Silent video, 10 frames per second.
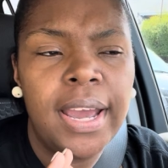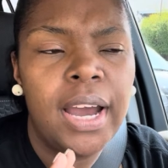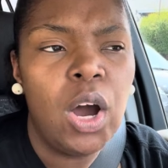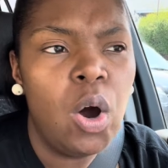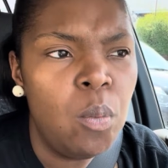
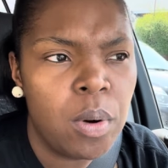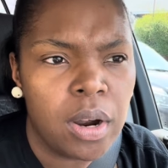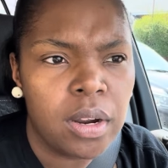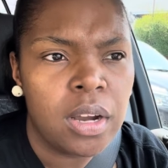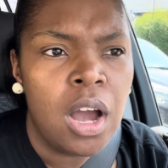
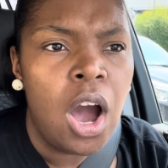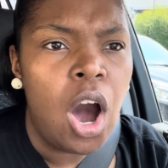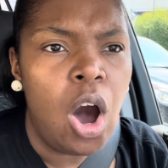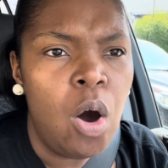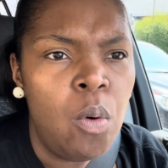homework.
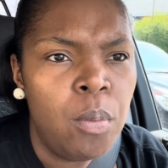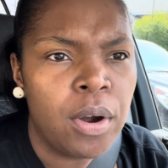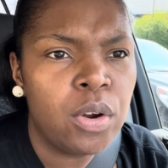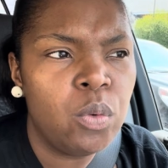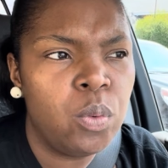
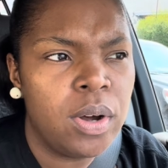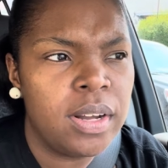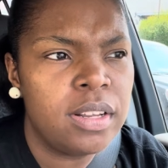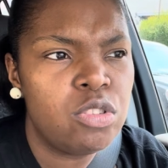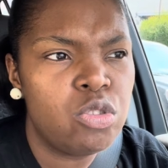Homework
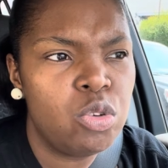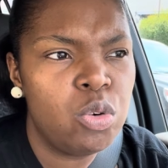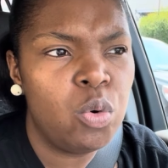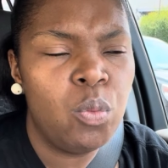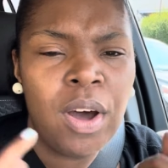was
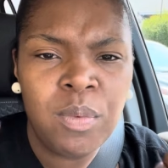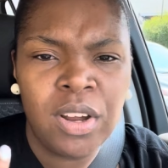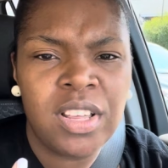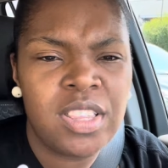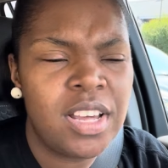to, one, we're
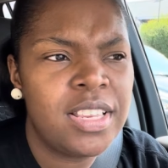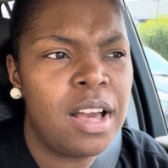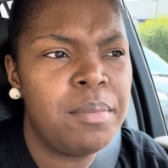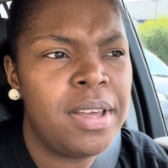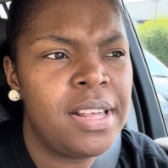going to change
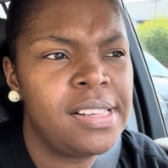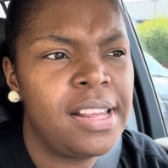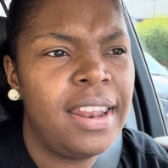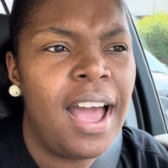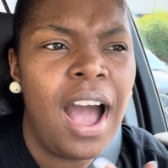our
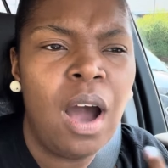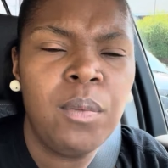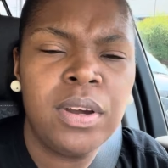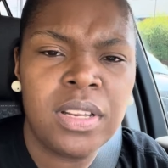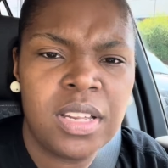mindset. How are
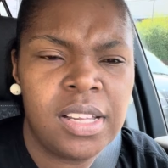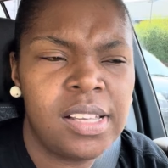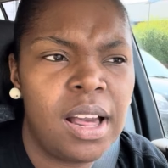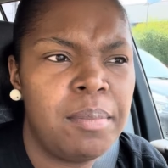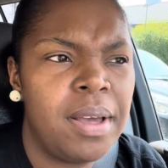we going to
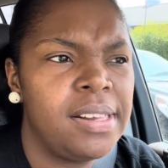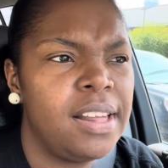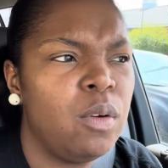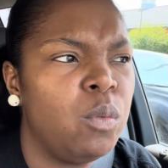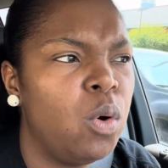change our
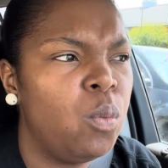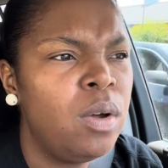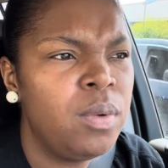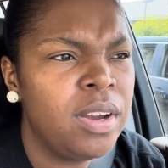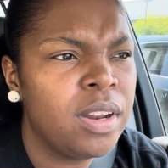mindset? Well,
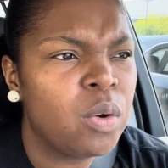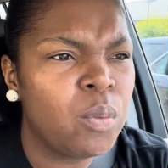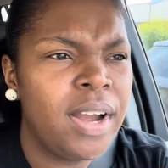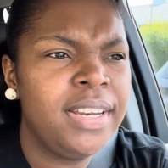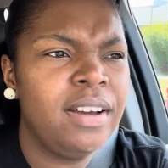one, we're going to
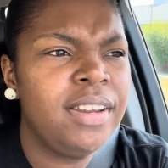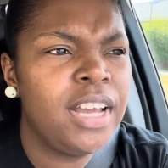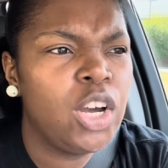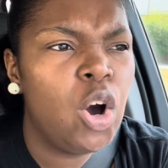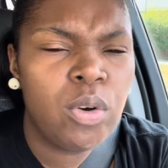write down
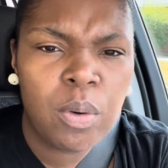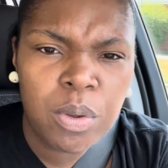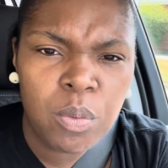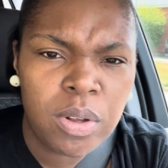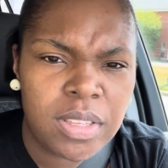that goal that
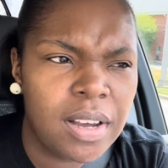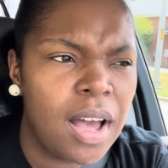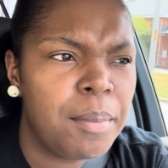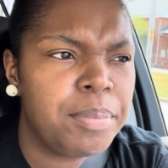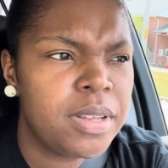we want to
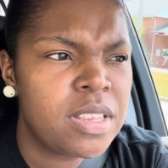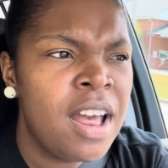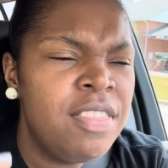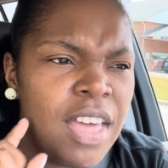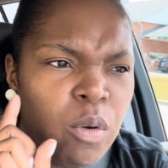accomplish.
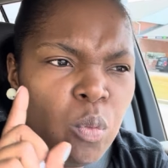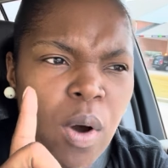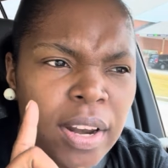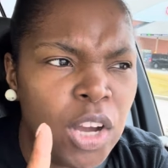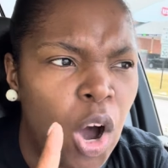That
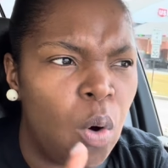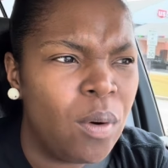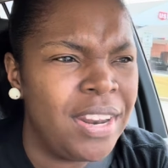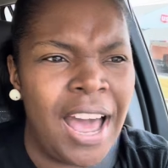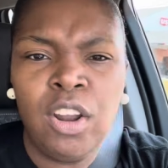one
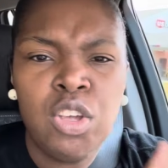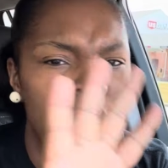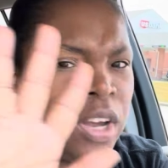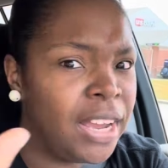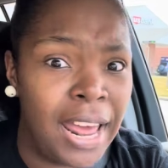goal. Now, I know
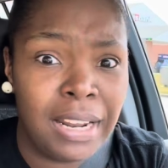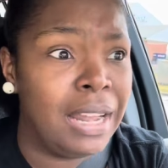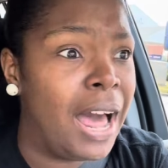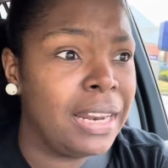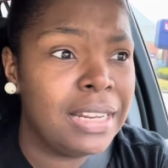you got a
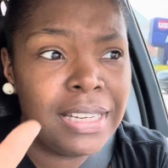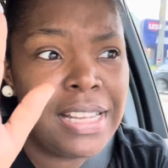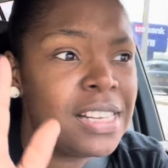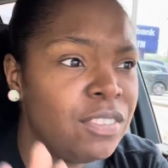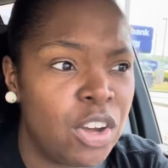lot, a
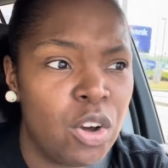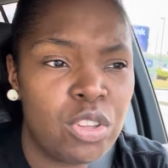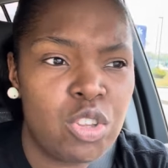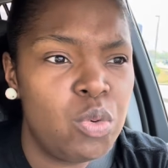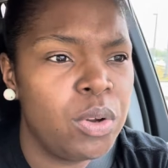list of
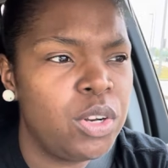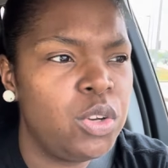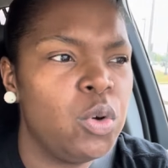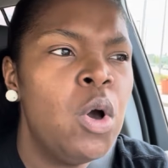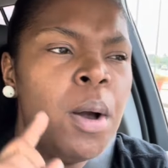goals that you want to
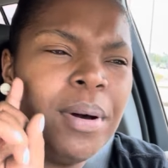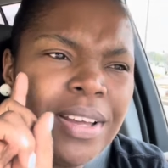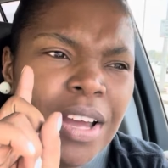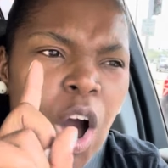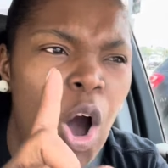do,
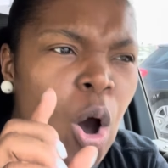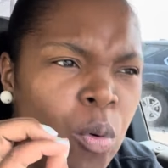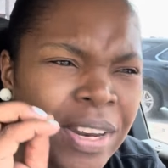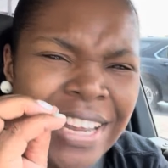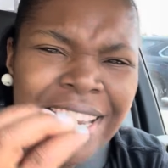but
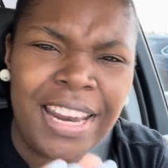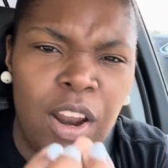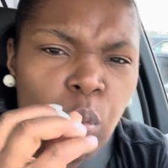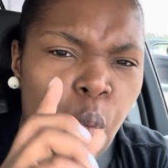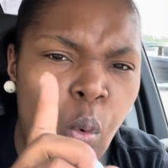hone in
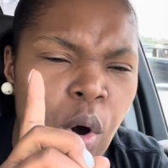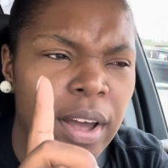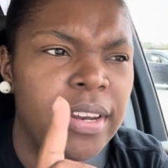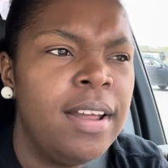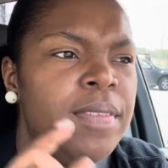at
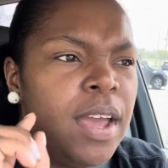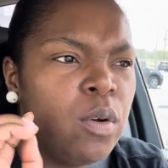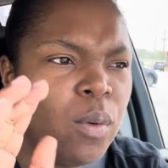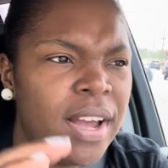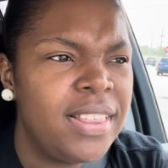one
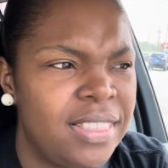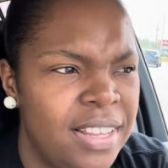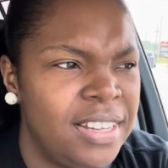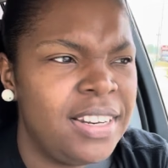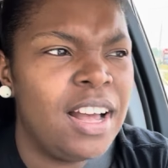and write that
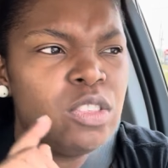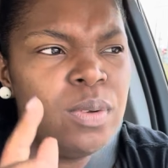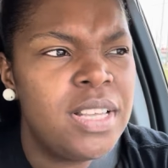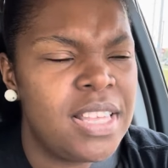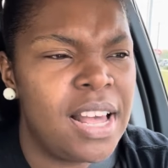thing down
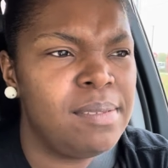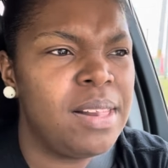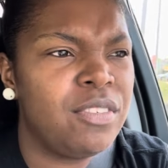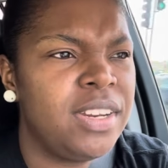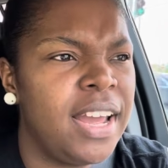20 times
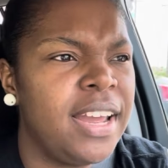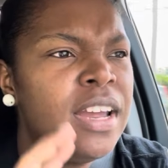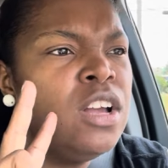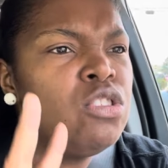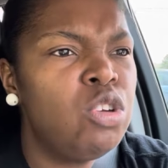every day.
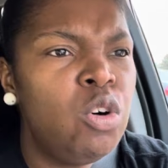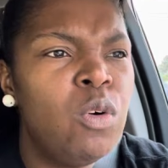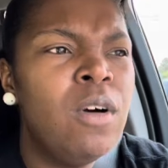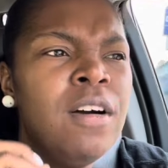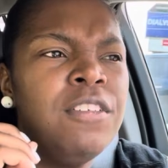
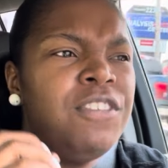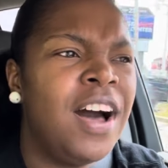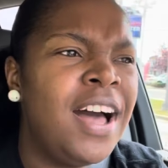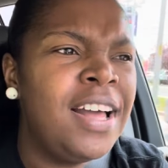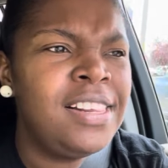Two,
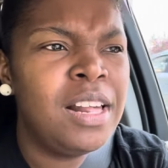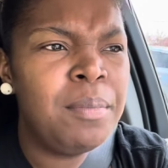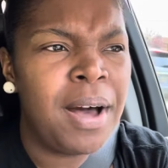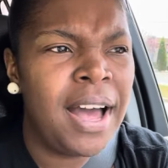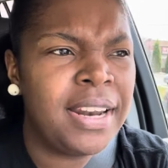find
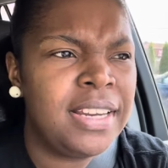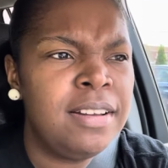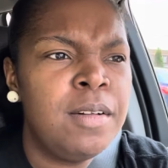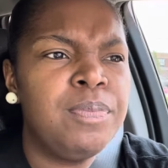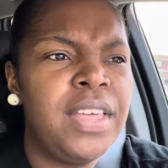somebody
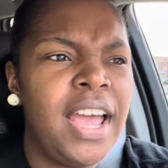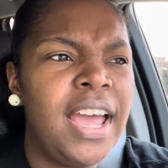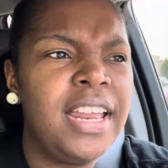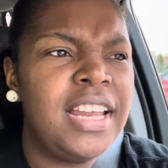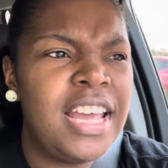
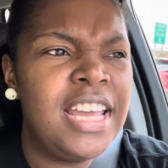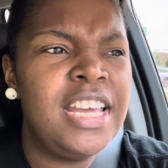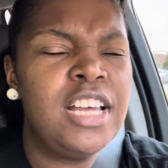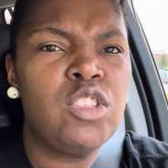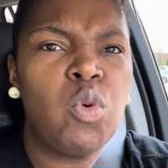that
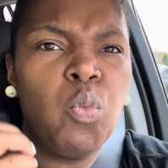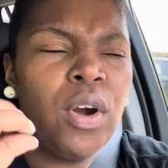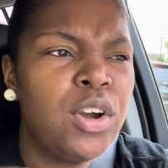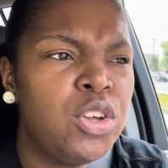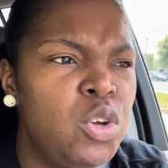is
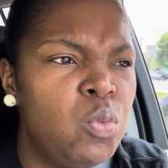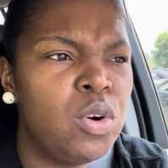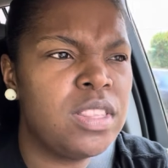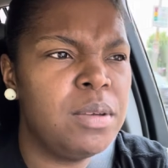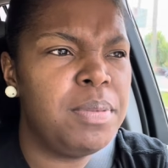where you
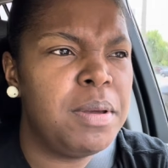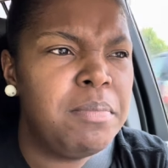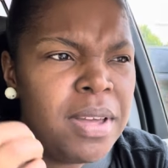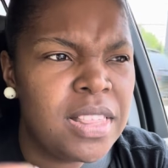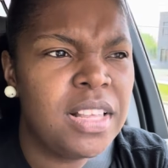want to be
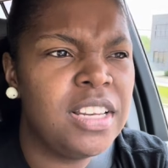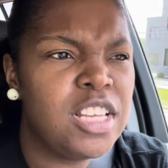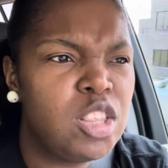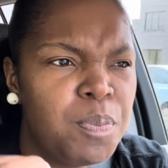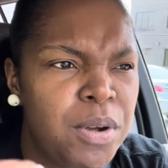
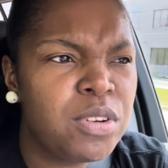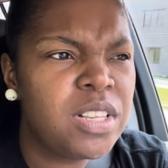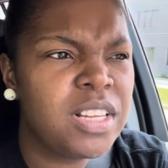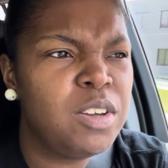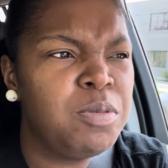mentally,
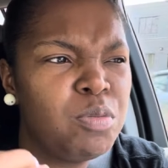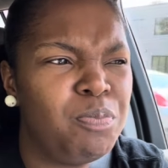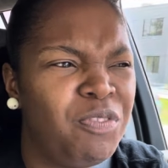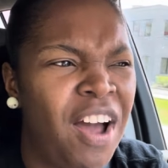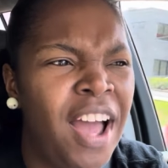spiritually.
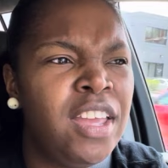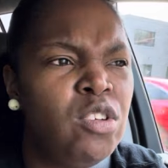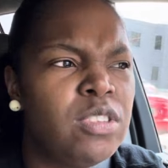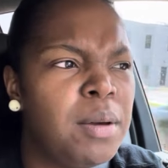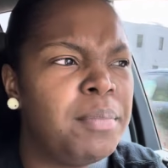Find
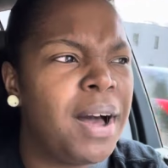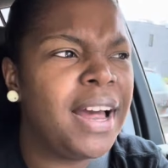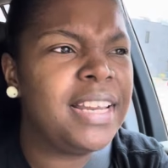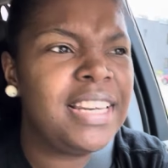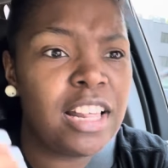you
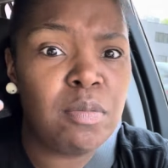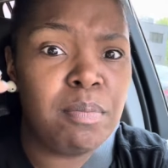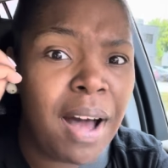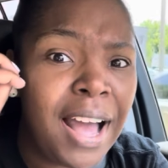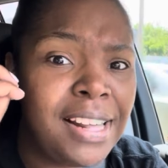somebody that's
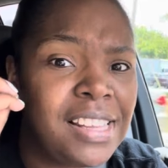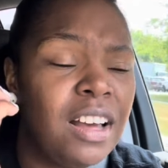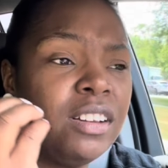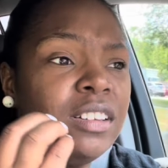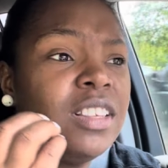
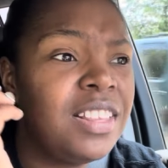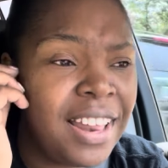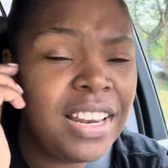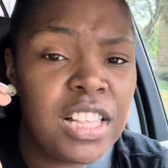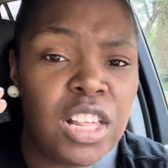
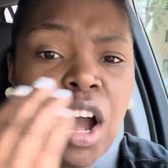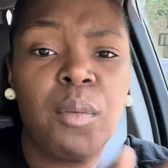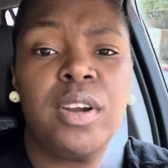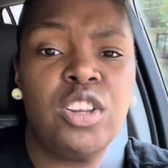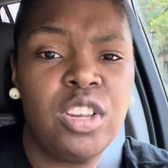mindset is
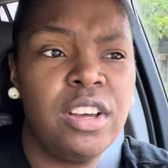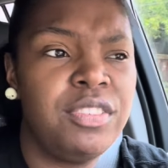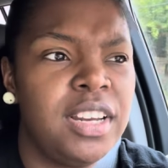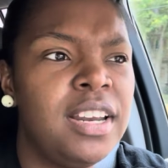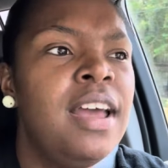already
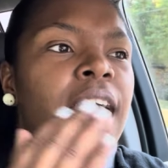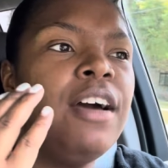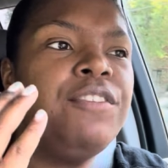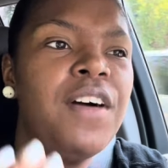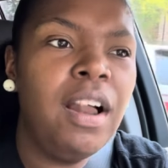shifted,
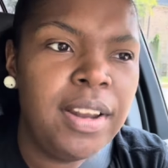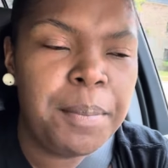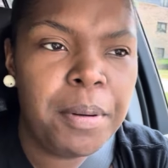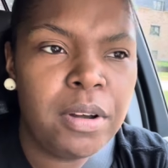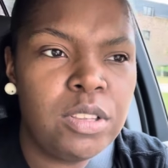and follow
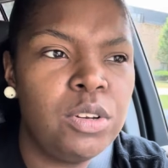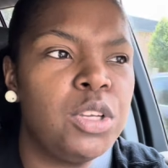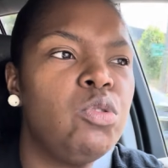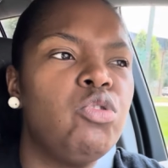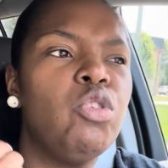that person
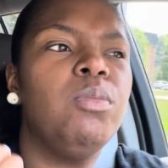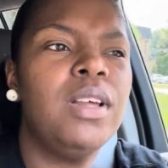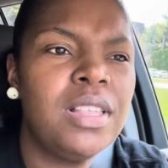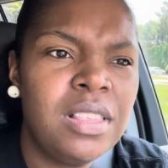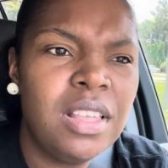on YouTube.
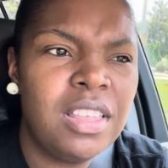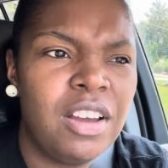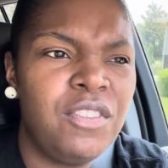Listen to their